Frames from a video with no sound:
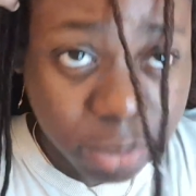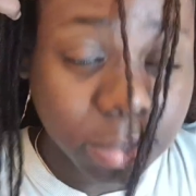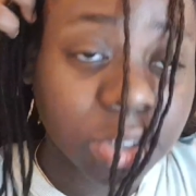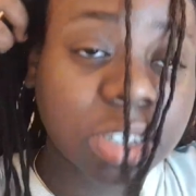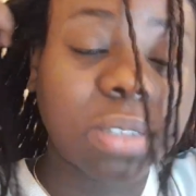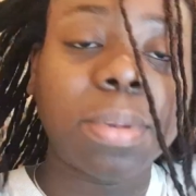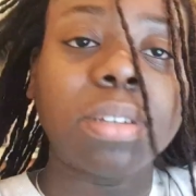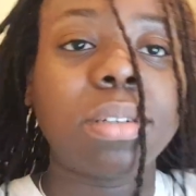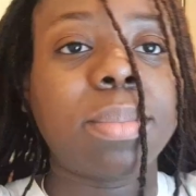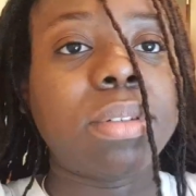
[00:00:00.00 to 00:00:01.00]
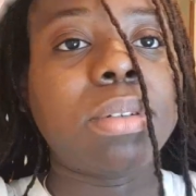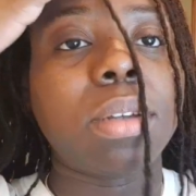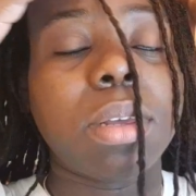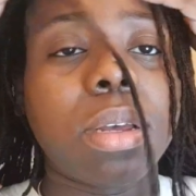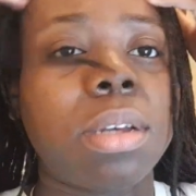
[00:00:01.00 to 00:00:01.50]
much as possible,
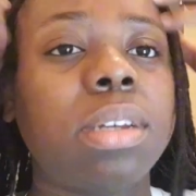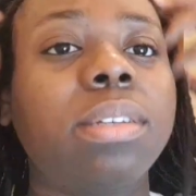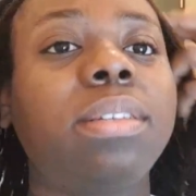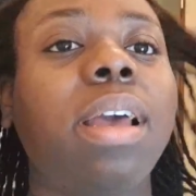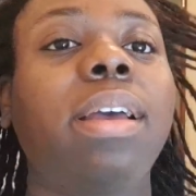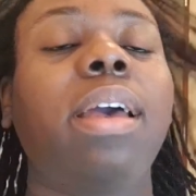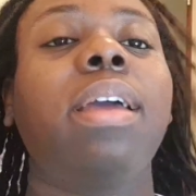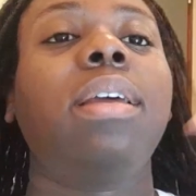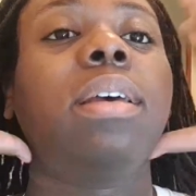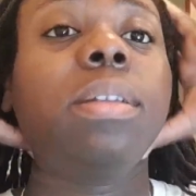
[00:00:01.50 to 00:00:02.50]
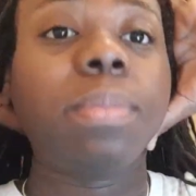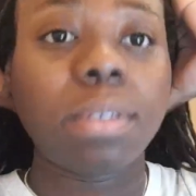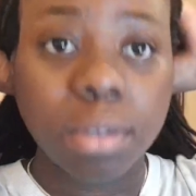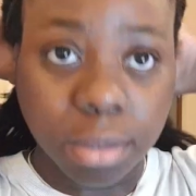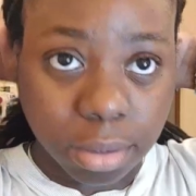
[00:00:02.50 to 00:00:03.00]
because that kind of helps
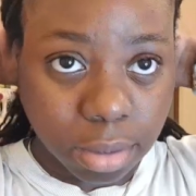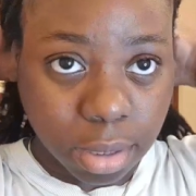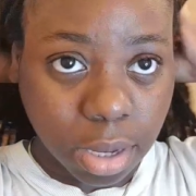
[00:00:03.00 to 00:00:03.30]
to